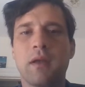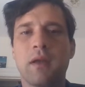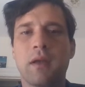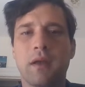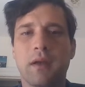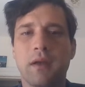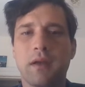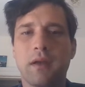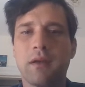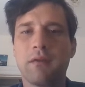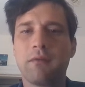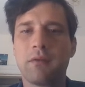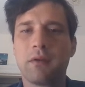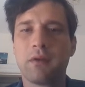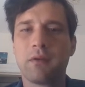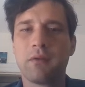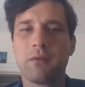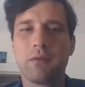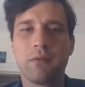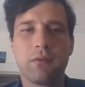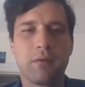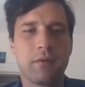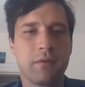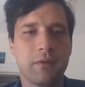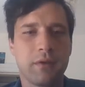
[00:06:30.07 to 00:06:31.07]
I never
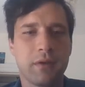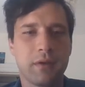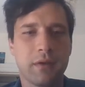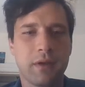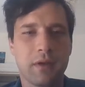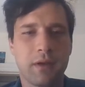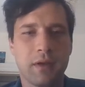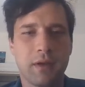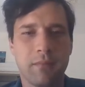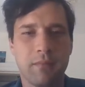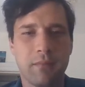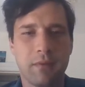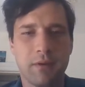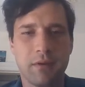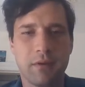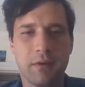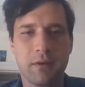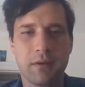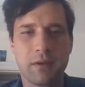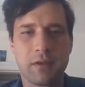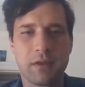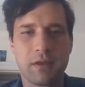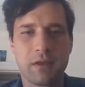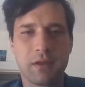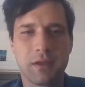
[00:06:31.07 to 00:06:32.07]
told her that I had
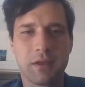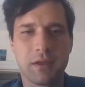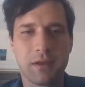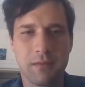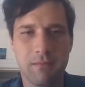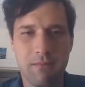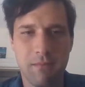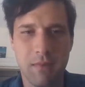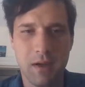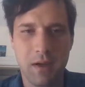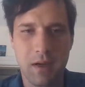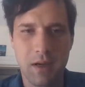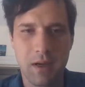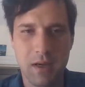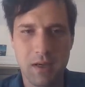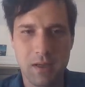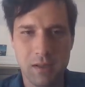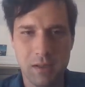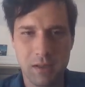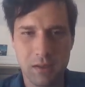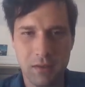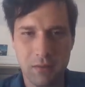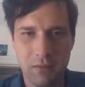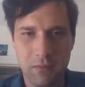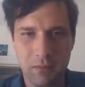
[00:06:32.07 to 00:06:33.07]
marriage in
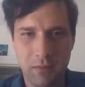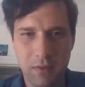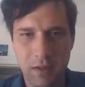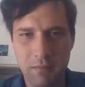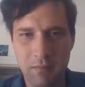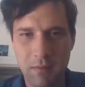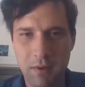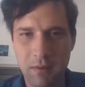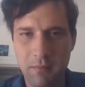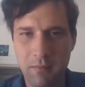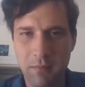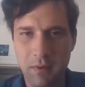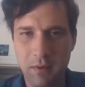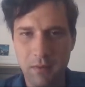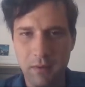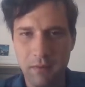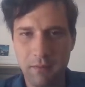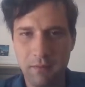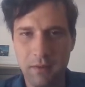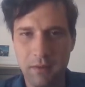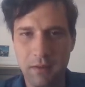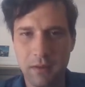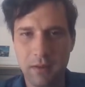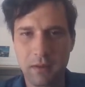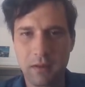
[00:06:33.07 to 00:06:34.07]
mind. When I met my
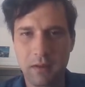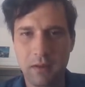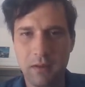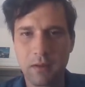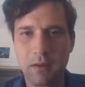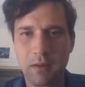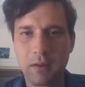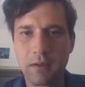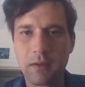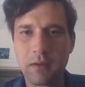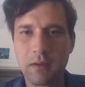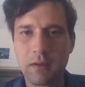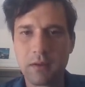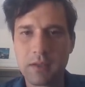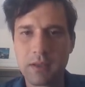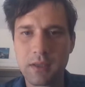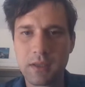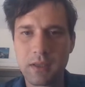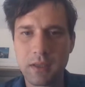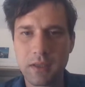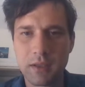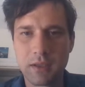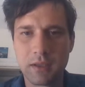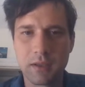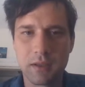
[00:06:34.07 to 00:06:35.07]
wife at the Luther
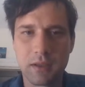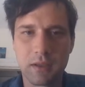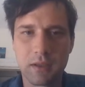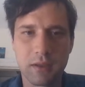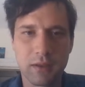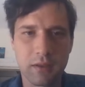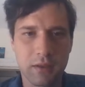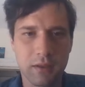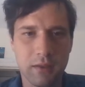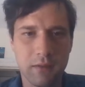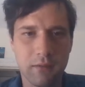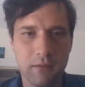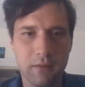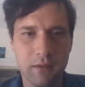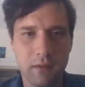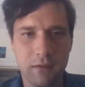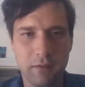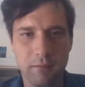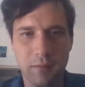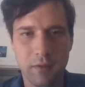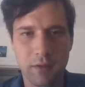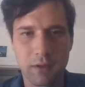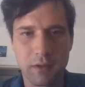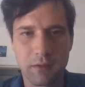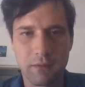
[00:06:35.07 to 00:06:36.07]
station on the evening of
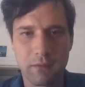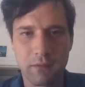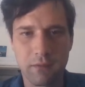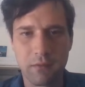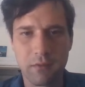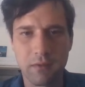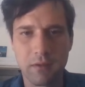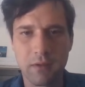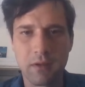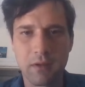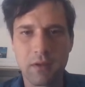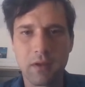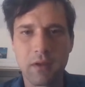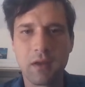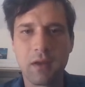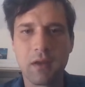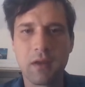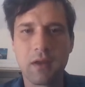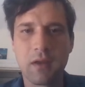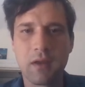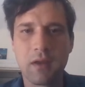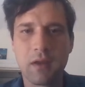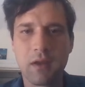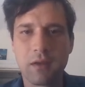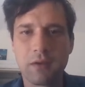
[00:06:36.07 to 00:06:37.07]
March 4th,
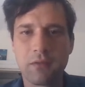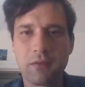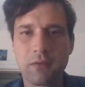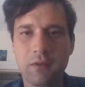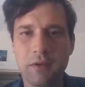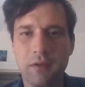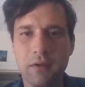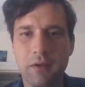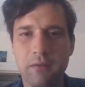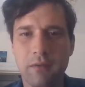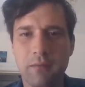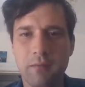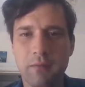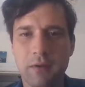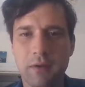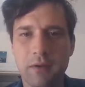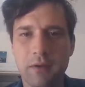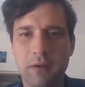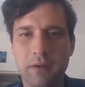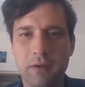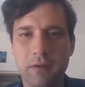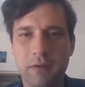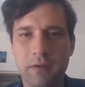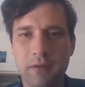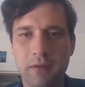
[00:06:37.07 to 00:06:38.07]
I told her I would
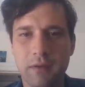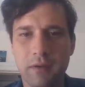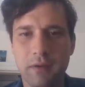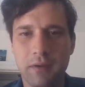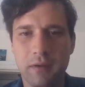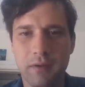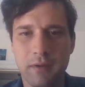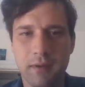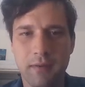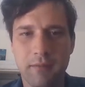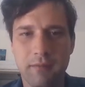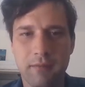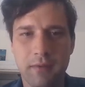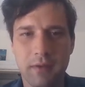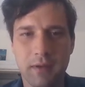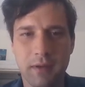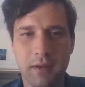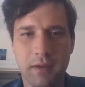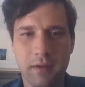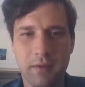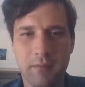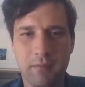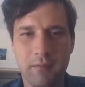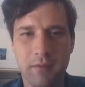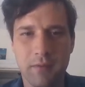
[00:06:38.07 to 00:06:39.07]
marry her at 11
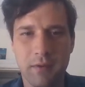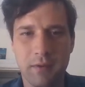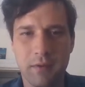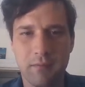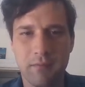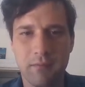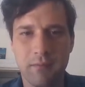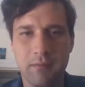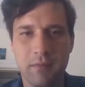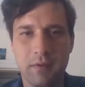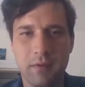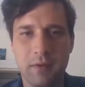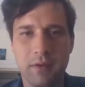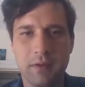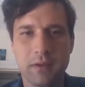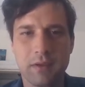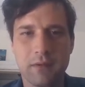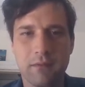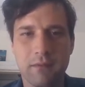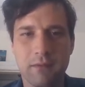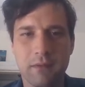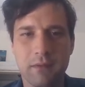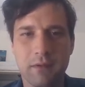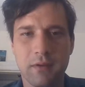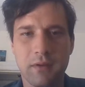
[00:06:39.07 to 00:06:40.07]
a.m. on
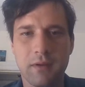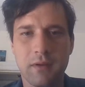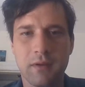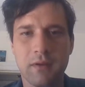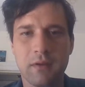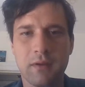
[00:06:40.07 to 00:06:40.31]
March 5th.